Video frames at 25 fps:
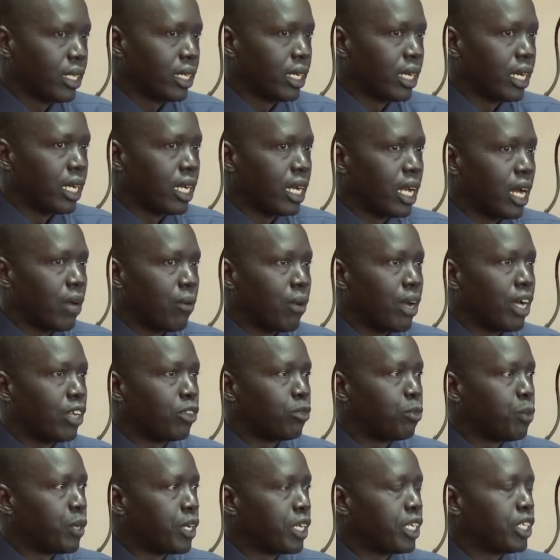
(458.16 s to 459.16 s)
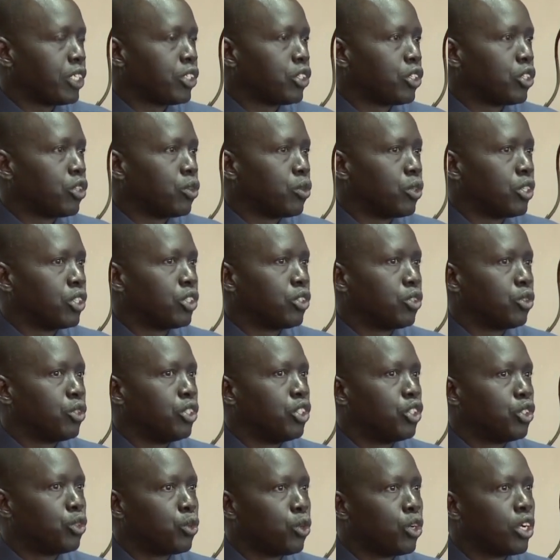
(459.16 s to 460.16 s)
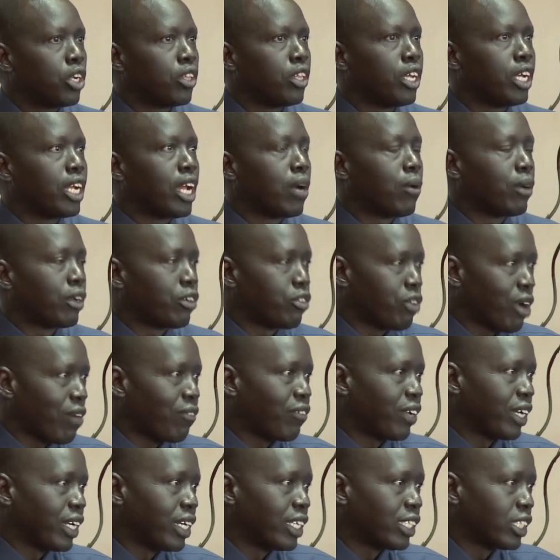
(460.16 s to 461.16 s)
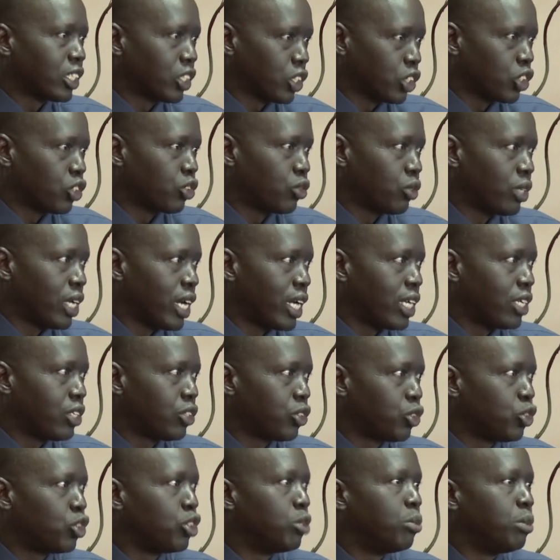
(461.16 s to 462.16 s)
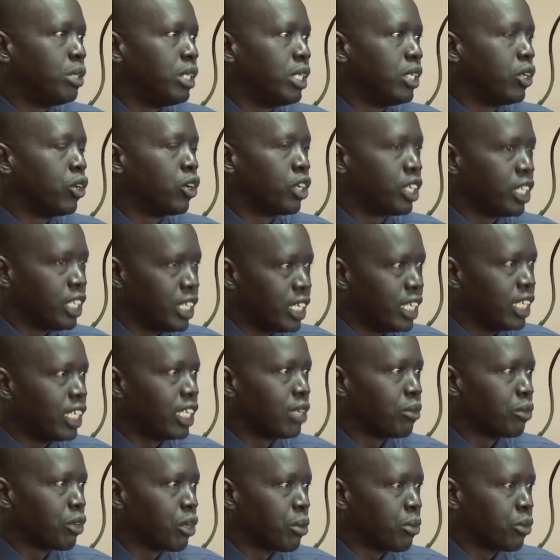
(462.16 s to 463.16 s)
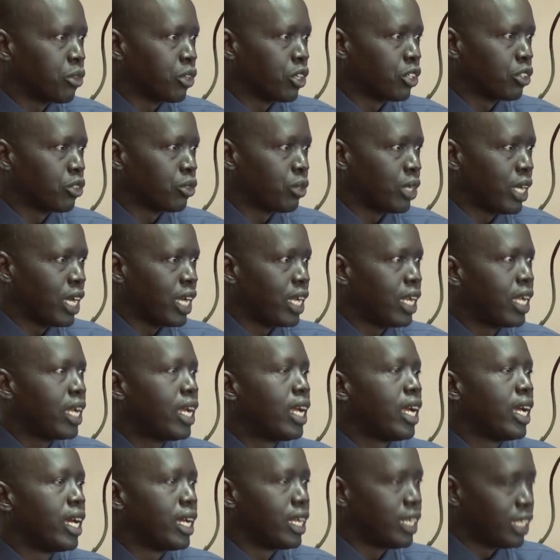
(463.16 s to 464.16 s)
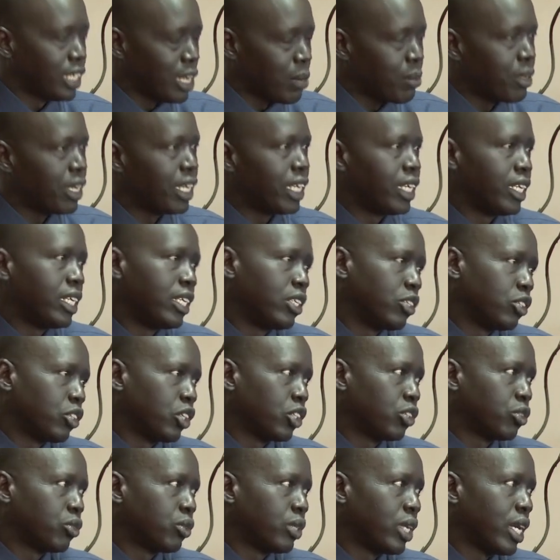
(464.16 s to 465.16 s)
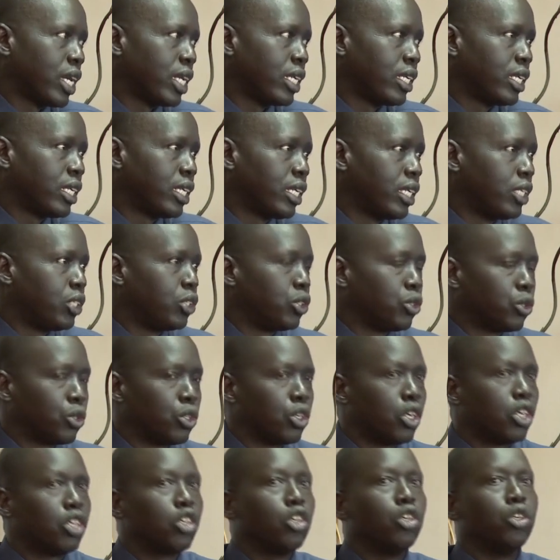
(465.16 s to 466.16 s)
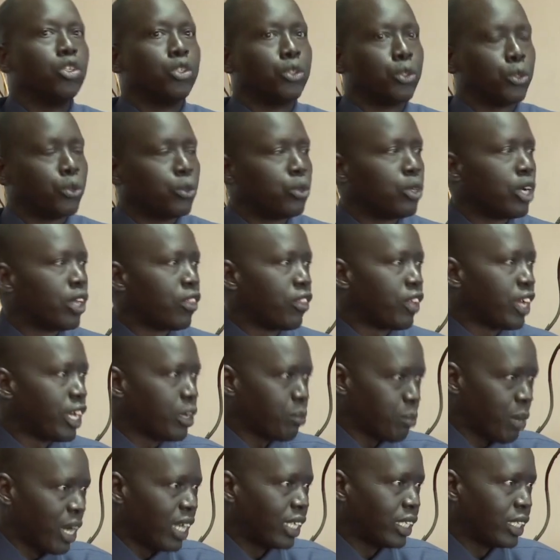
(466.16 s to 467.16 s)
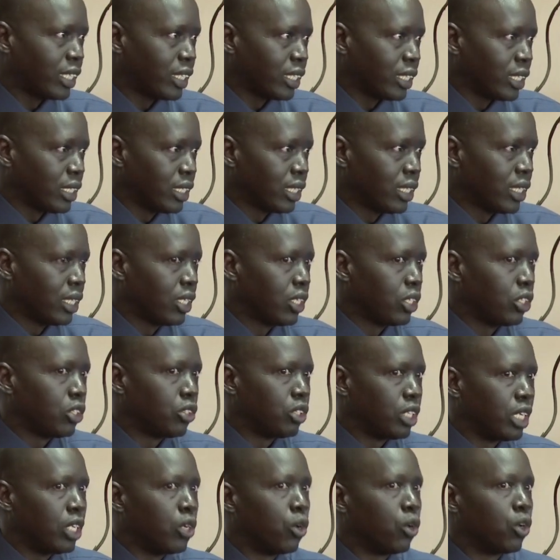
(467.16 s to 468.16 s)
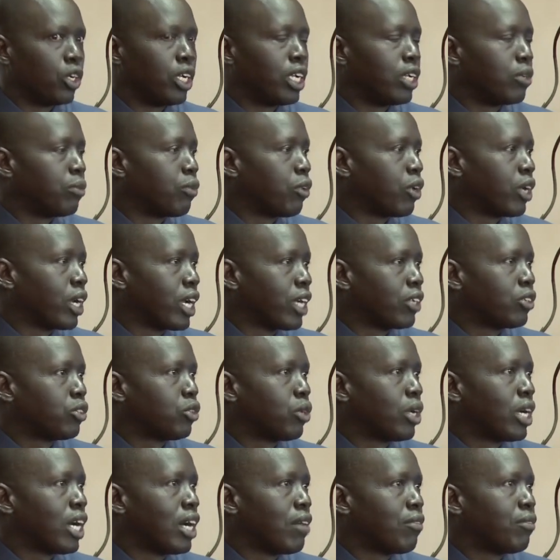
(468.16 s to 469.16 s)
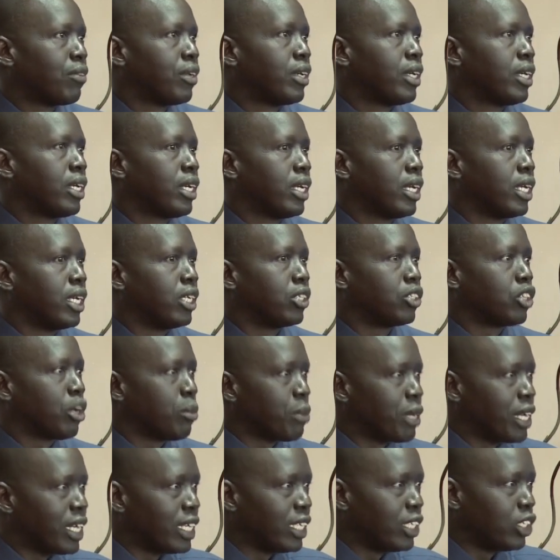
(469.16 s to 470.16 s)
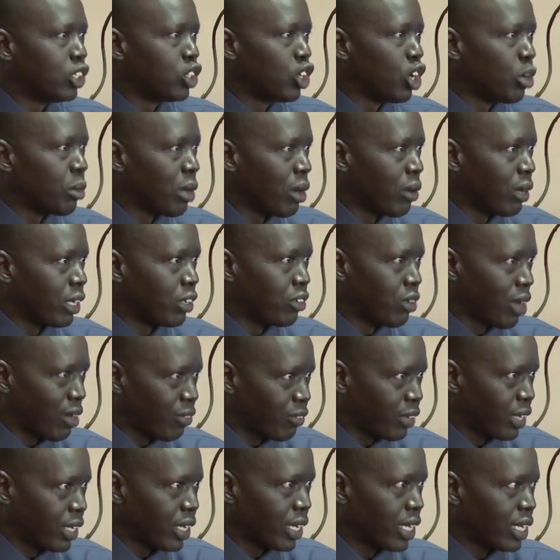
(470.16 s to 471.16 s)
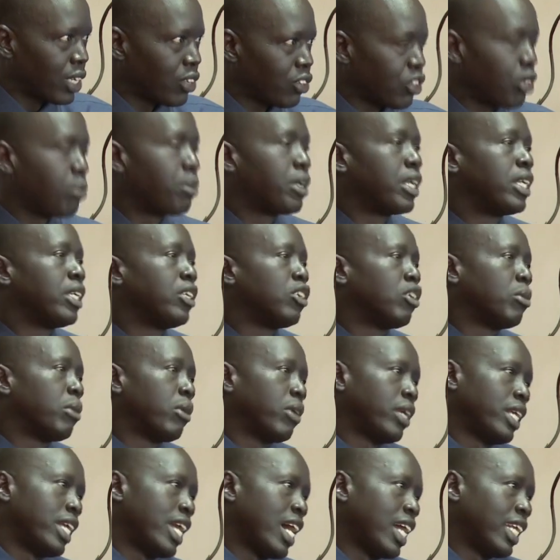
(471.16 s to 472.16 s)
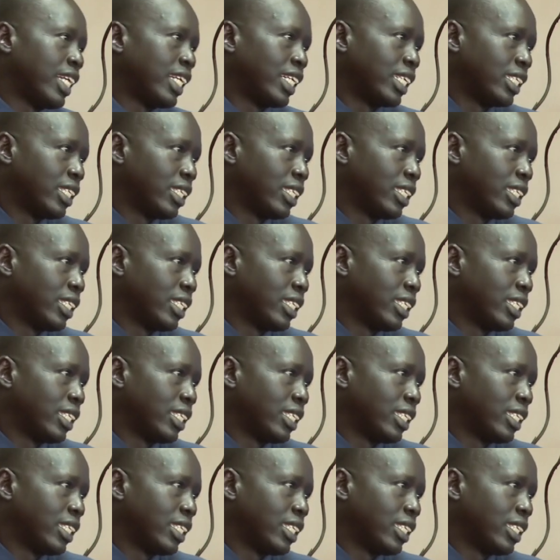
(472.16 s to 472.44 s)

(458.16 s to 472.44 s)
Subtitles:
And our aspiration was to ensure that our traffic as South Sudan should be originating from South Sudan and terminate in South Sudan. It should not go through a third party in order for us to have a sovereignty of our traffic and a sovereignty of our data.